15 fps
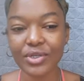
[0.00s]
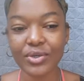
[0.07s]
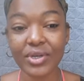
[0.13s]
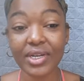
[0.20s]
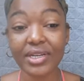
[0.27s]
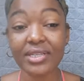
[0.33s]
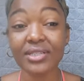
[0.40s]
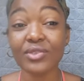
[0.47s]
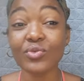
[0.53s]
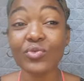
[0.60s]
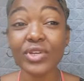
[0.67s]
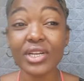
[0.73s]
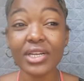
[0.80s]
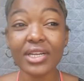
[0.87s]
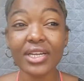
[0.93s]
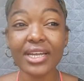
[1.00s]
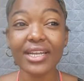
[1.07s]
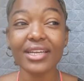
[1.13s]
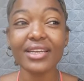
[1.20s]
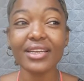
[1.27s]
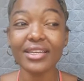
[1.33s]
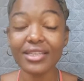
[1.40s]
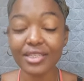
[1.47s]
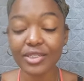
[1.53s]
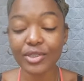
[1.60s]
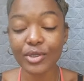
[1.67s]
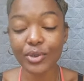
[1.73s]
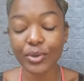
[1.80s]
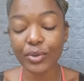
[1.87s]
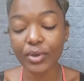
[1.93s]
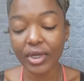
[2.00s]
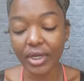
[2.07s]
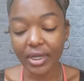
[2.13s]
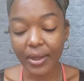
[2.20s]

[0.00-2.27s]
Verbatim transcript: you that is really like into you